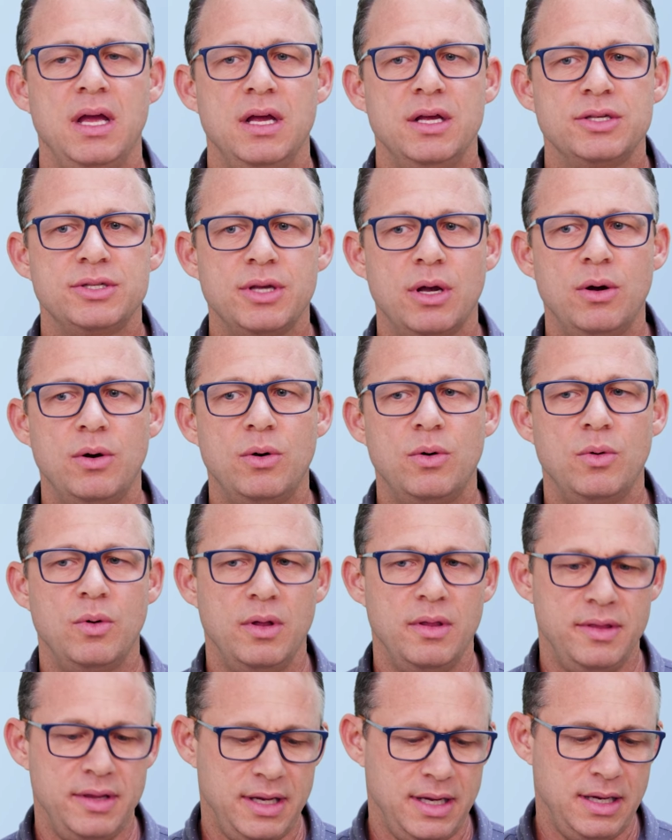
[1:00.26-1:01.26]
So
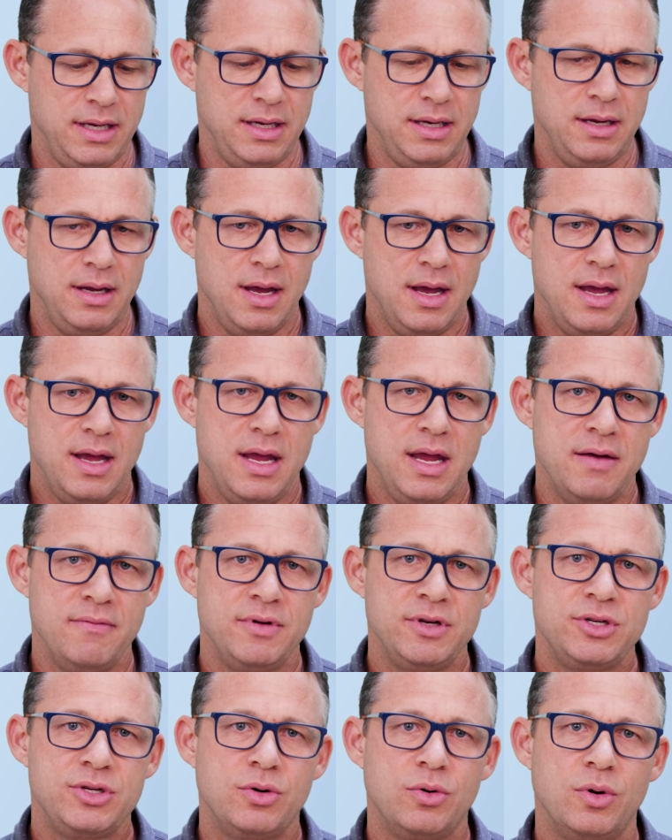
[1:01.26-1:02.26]
the
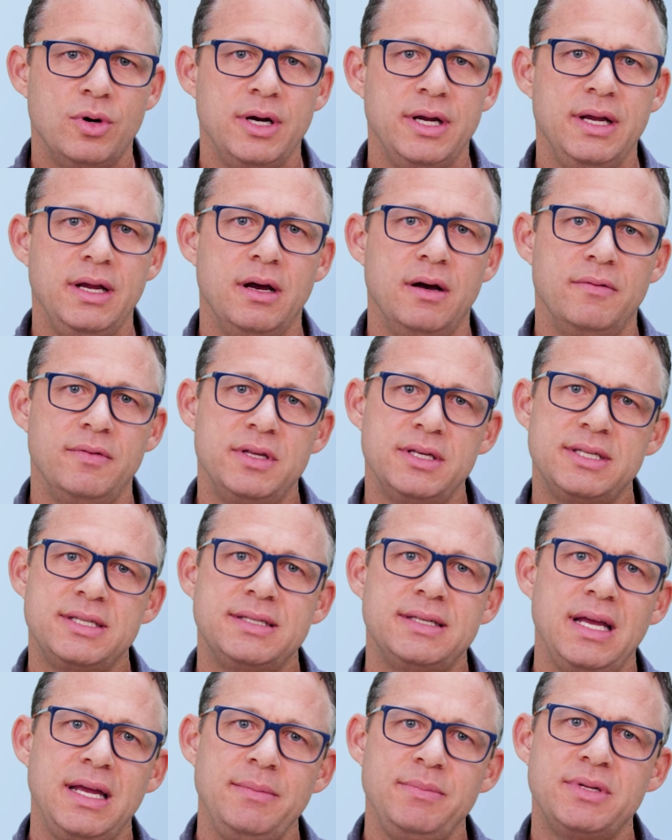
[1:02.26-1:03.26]
inventory of the
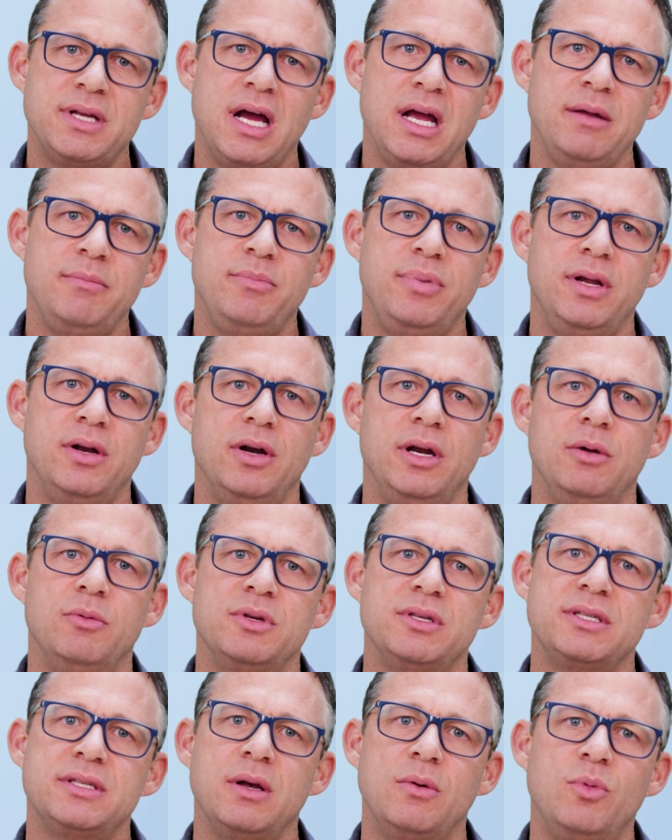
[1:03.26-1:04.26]
same time period
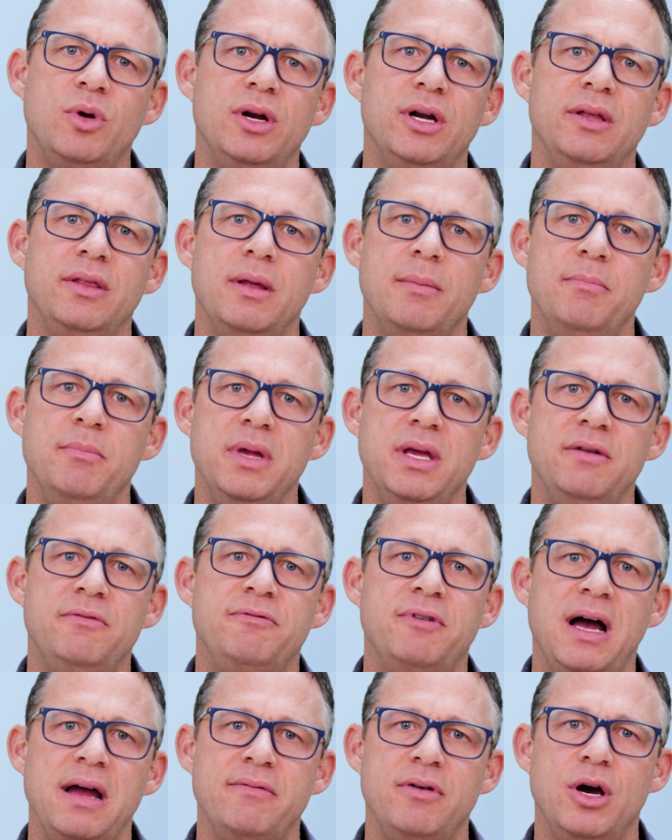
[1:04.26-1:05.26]
was somewhere in the mid
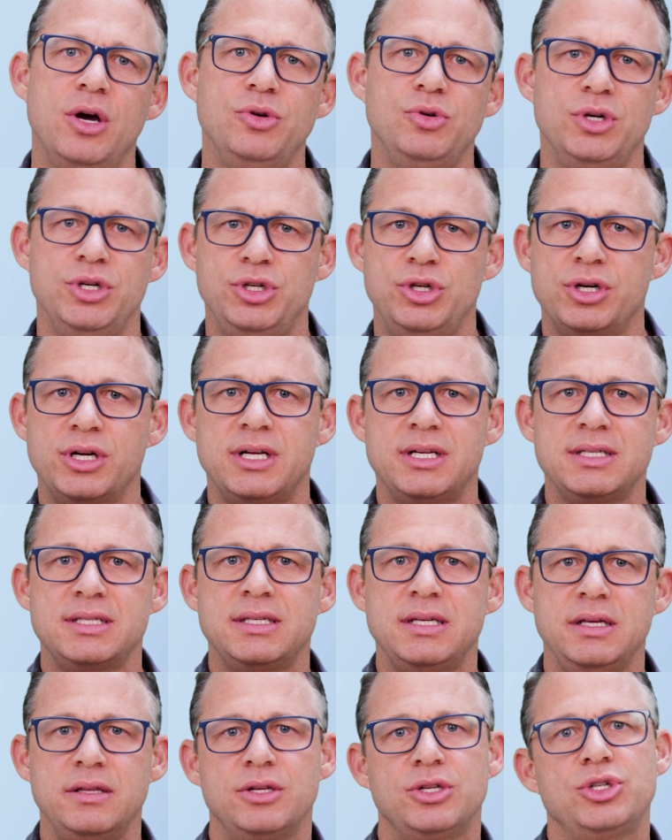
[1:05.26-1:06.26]
500s. You're going to
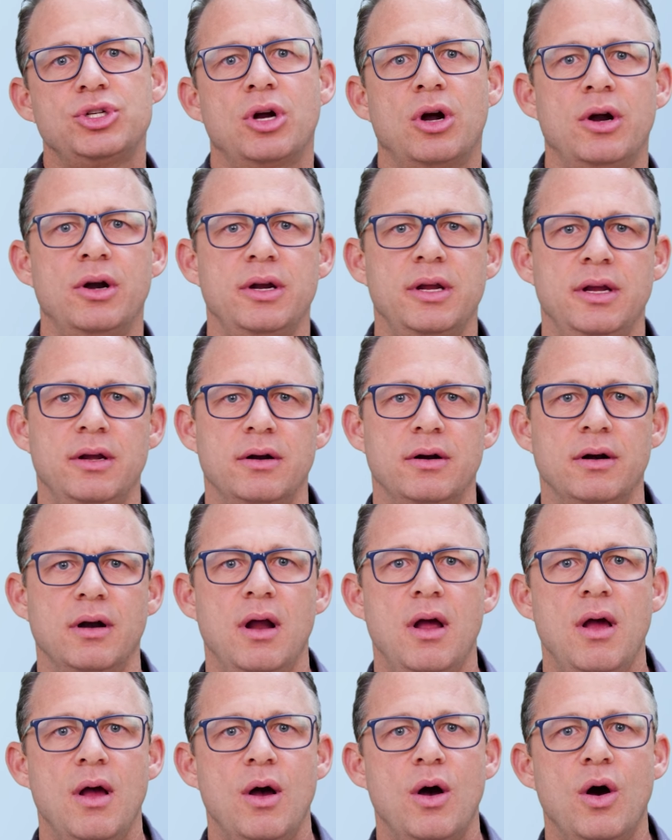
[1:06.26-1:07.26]
see the chart here
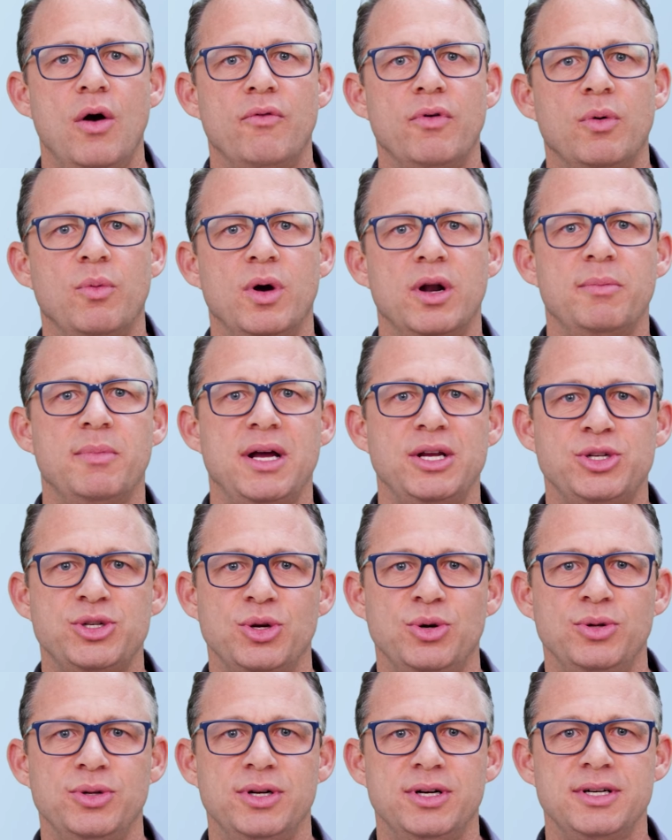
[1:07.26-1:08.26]
over one of my
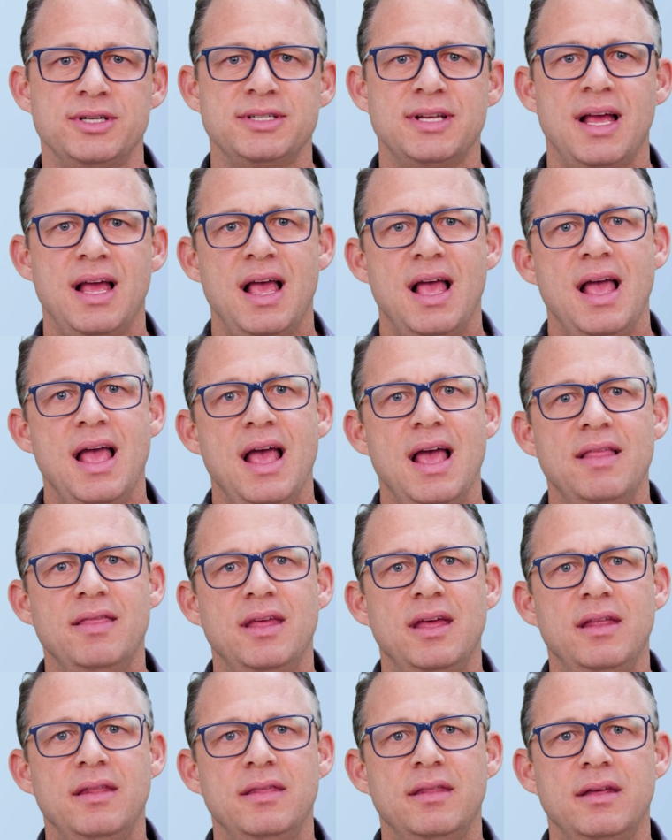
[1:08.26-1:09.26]
shoulders. And
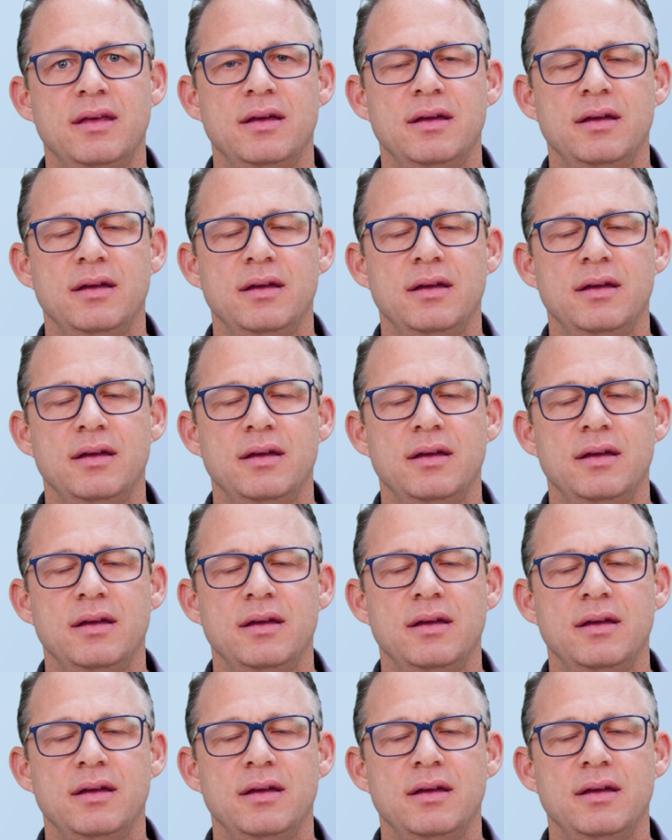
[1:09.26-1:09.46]
then